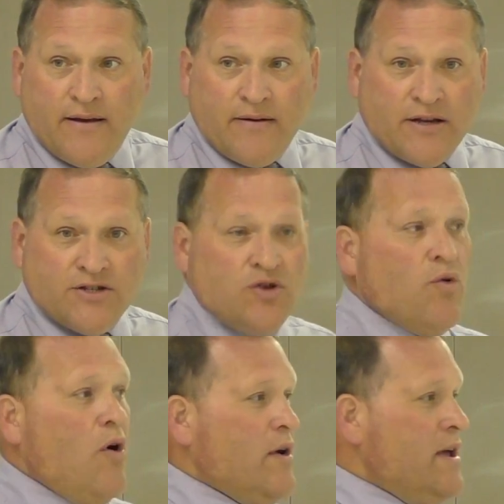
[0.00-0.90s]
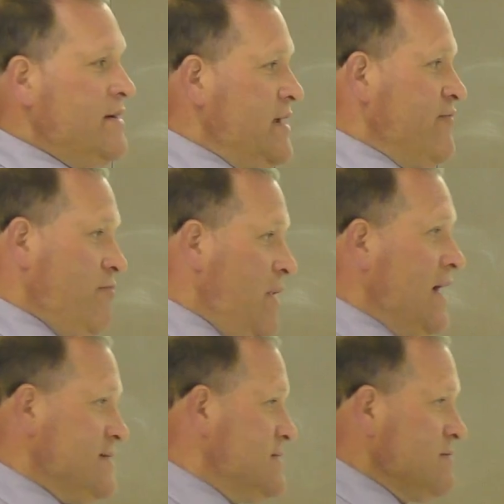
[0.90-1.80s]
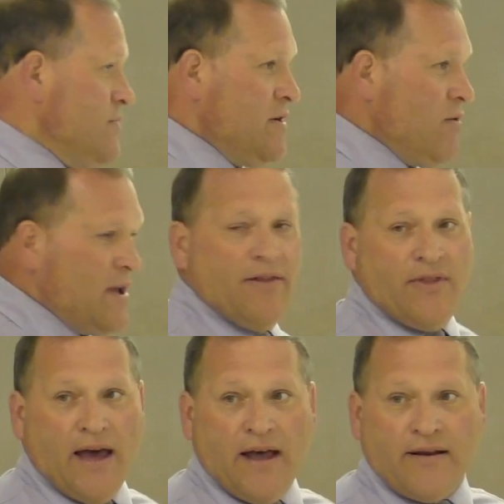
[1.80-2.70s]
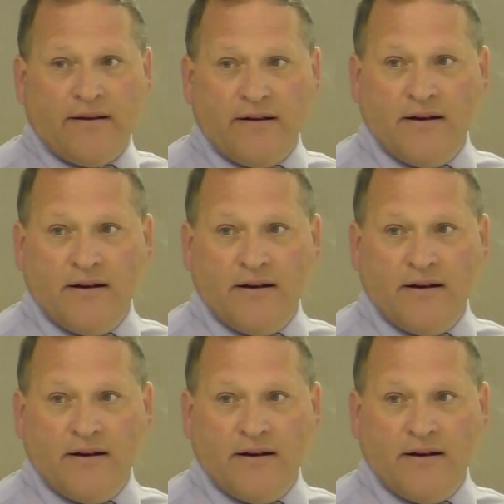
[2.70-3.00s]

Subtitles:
Because you all get different pots, we don't get that.